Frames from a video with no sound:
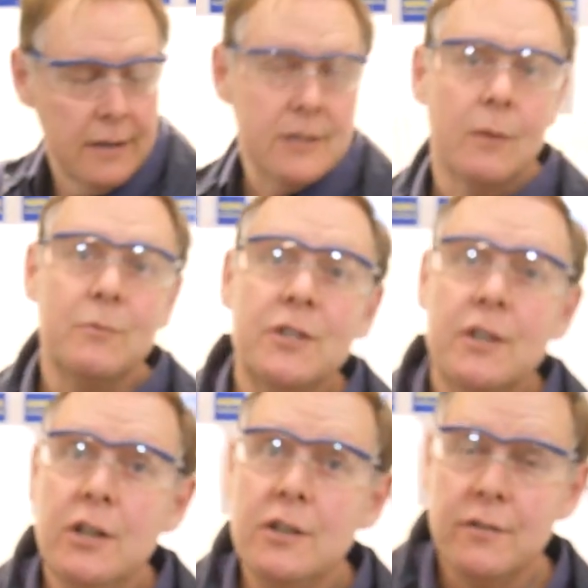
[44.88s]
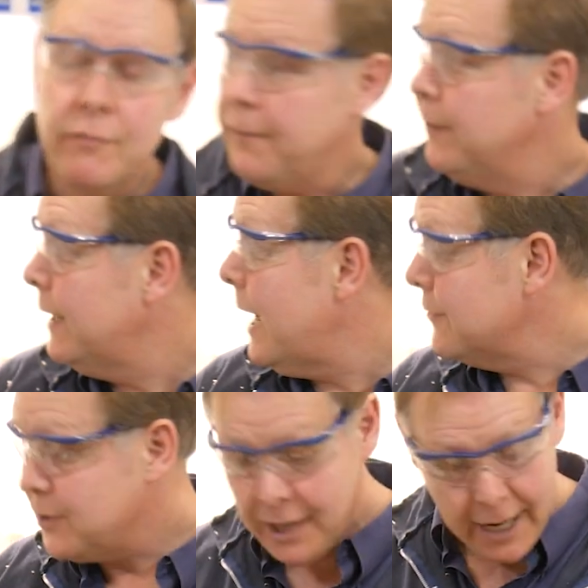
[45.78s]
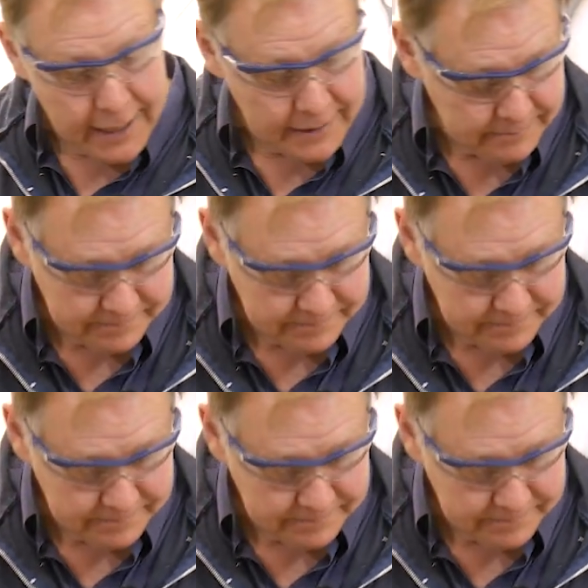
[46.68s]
So I'm just going to use the roughing gouge again.